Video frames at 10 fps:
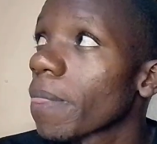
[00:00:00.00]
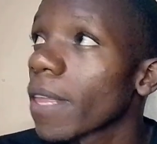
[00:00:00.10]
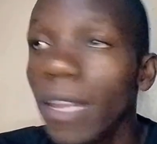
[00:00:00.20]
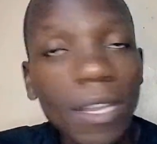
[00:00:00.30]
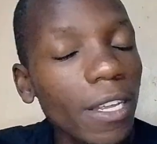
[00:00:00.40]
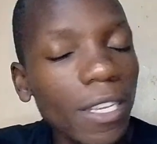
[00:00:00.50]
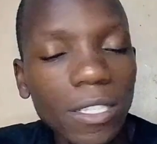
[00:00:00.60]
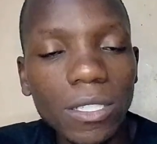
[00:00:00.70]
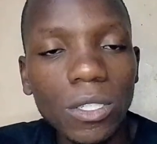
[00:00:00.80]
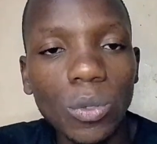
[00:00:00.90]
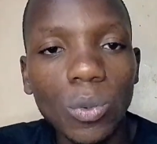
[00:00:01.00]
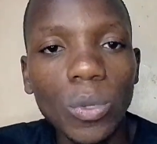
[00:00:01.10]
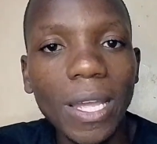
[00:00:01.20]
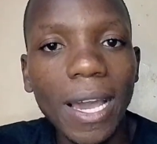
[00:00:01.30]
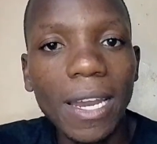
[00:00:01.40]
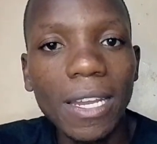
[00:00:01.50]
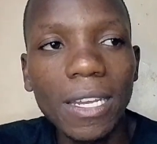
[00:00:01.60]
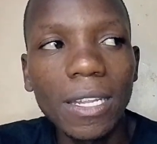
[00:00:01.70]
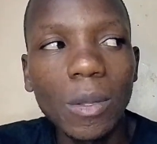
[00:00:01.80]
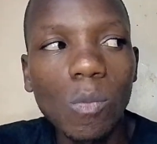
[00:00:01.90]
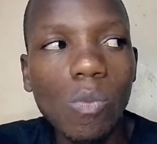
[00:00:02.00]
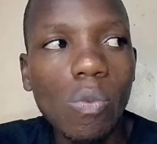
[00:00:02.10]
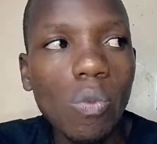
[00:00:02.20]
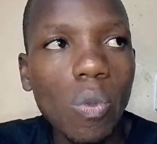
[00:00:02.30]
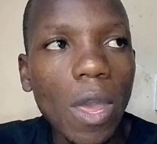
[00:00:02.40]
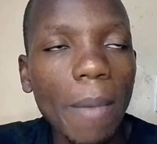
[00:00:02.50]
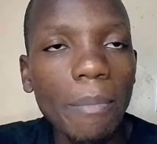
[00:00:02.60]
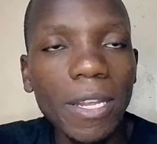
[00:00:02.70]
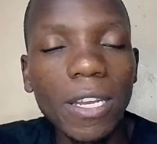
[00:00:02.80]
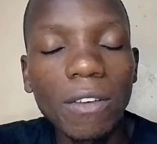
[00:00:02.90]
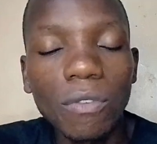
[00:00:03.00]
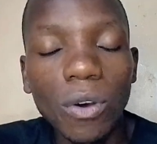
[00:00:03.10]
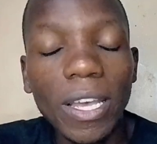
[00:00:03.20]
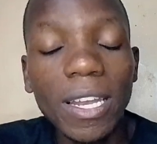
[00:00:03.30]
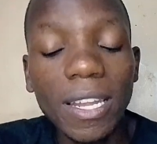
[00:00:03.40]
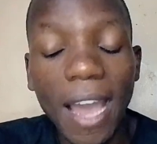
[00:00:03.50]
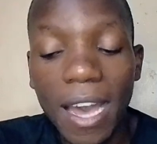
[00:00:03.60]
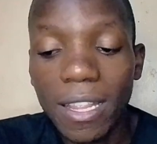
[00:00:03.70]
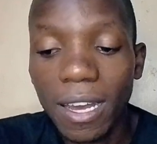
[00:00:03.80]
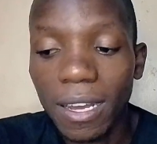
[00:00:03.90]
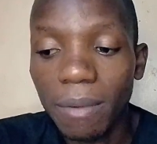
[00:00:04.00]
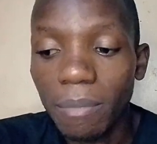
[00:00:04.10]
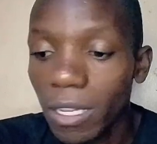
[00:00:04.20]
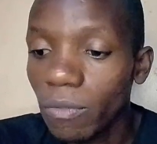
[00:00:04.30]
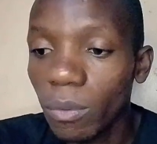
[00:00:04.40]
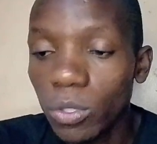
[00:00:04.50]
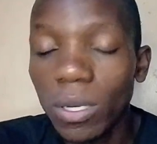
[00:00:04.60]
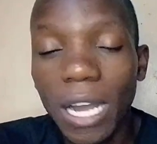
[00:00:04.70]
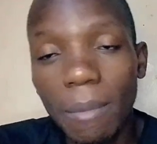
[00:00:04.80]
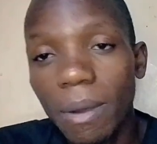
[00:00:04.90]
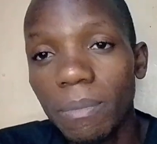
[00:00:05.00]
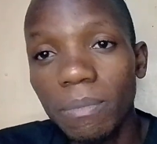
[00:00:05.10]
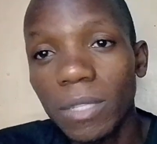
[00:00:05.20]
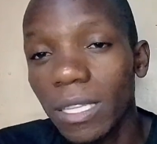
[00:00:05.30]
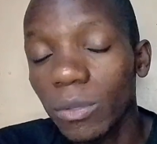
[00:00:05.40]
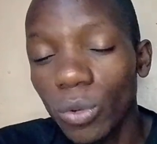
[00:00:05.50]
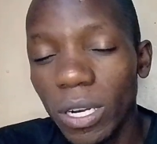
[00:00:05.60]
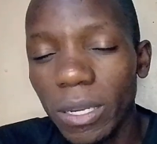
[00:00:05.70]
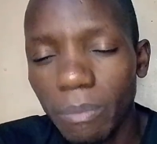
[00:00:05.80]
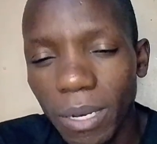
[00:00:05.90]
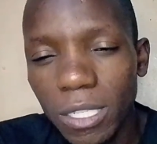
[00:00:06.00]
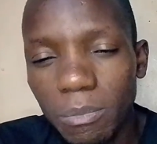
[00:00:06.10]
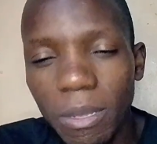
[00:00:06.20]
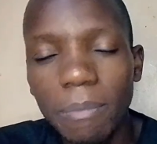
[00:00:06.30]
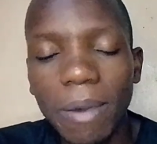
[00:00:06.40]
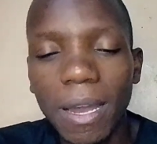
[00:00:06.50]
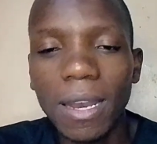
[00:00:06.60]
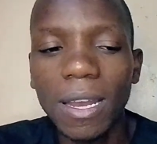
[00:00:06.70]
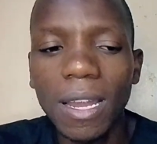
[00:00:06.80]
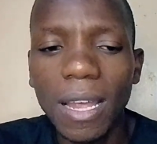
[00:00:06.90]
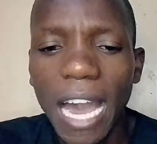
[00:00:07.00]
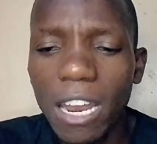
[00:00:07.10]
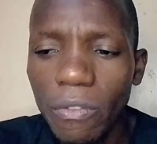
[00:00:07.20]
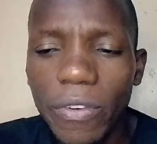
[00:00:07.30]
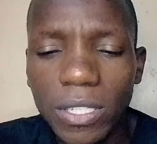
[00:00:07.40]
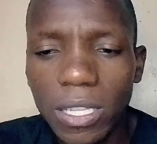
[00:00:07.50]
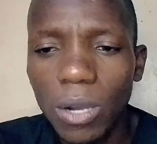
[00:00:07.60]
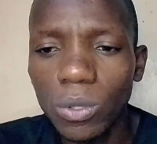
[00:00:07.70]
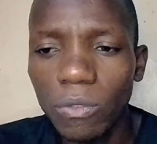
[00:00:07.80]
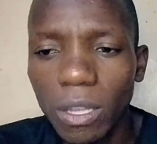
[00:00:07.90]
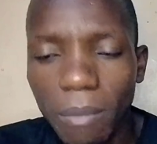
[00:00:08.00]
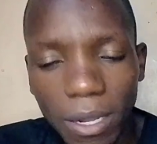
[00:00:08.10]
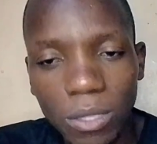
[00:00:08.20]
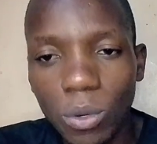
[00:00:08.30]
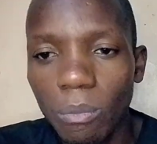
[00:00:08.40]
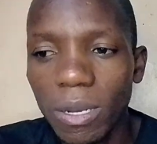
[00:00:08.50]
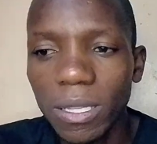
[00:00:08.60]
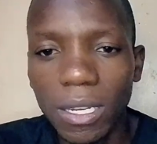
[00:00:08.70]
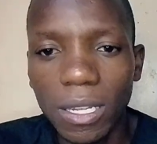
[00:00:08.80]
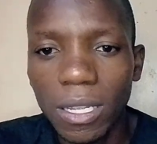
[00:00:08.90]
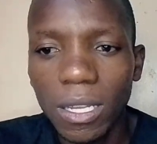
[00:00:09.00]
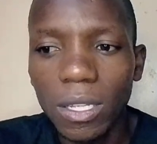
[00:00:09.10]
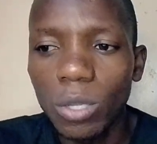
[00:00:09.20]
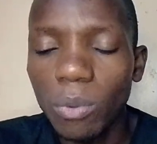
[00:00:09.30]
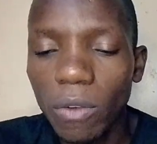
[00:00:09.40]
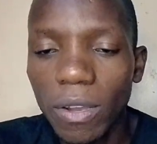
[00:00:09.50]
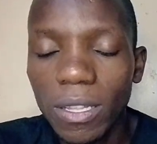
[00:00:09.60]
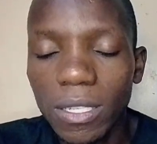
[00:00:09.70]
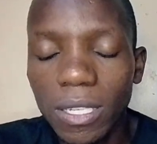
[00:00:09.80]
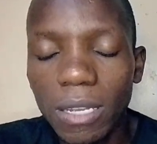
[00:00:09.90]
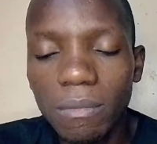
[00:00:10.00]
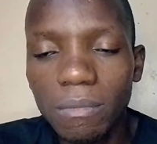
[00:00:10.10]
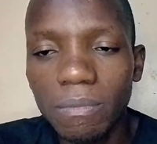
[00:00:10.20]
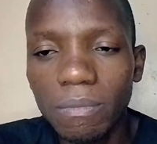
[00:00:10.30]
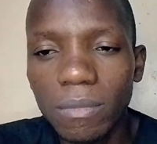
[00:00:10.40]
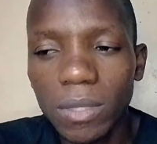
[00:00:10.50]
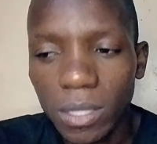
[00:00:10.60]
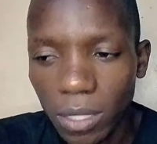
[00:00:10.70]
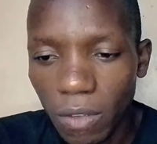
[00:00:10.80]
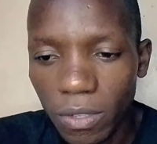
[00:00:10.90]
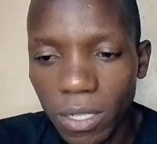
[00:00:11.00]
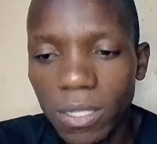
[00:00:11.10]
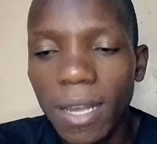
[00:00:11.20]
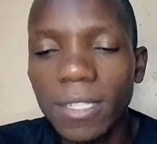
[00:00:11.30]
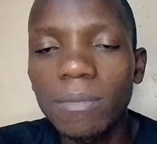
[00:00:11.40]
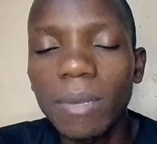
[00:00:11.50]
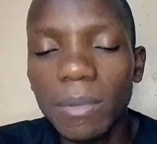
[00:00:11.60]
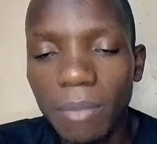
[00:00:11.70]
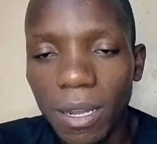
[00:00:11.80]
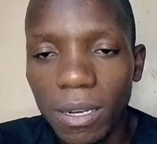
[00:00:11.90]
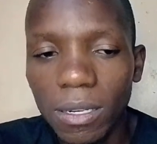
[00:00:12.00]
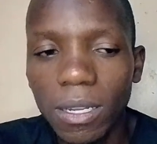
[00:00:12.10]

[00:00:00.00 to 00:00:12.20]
in any case, we are really pleading for any other platforms to come up that will replace PayPal and phase it out of the market completely to provide the same services as PayPal,